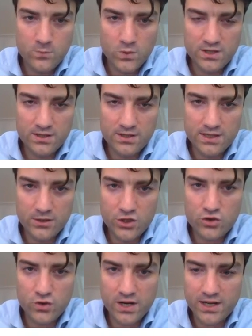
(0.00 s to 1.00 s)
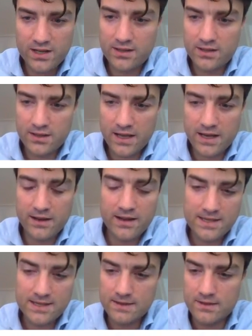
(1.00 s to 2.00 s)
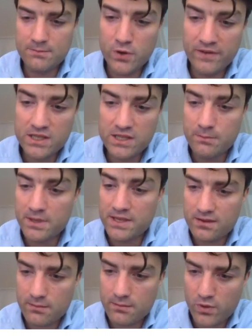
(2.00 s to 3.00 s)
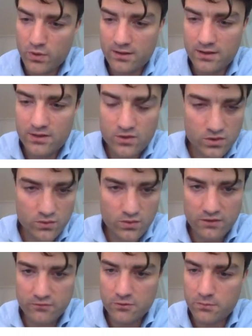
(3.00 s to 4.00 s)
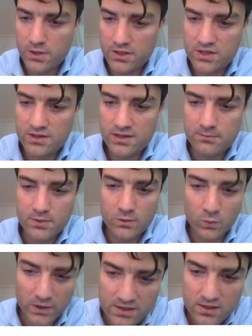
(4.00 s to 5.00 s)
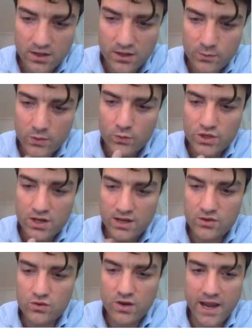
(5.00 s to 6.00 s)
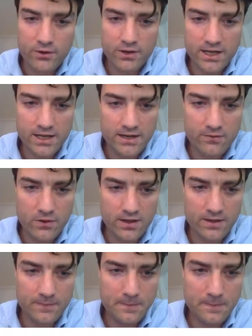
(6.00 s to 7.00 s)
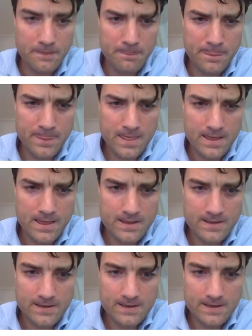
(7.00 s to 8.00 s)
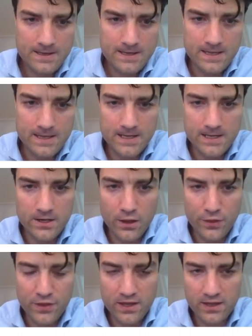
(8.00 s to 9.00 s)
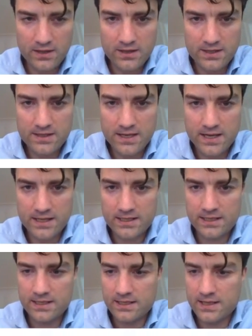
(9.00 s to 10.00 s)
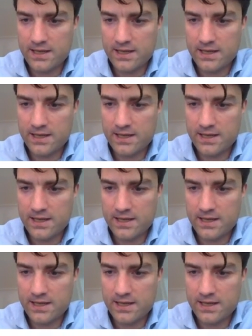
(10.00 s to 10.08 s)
which is illustrated and has previously been separated into different pitch tech, but with this document we try to aggregate everything. And then another thing is that